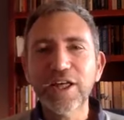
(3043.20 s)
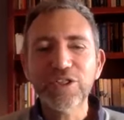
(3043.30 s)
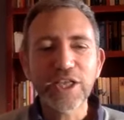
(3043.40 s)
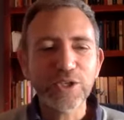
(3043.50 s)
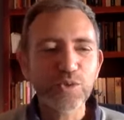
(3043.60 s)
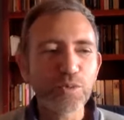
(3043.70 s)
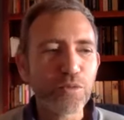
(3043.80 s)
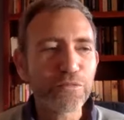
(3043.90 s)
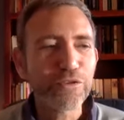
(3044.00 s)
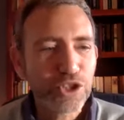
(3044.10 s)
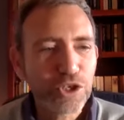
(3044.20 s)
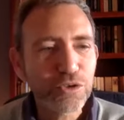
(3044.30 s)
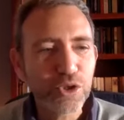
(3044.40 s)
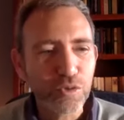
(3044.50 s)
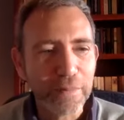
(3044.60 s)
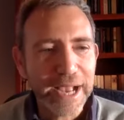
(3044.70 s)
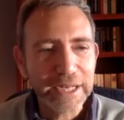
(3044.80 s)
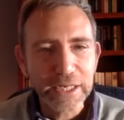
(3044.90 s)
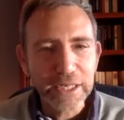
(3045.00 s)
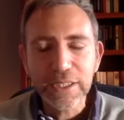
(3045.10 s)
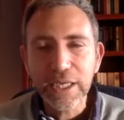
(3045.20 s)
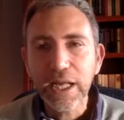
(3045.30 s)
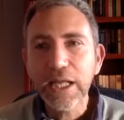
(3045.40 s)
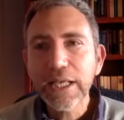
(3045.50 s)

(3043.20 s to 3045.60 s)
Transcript: things will, for the Jews who remain in India,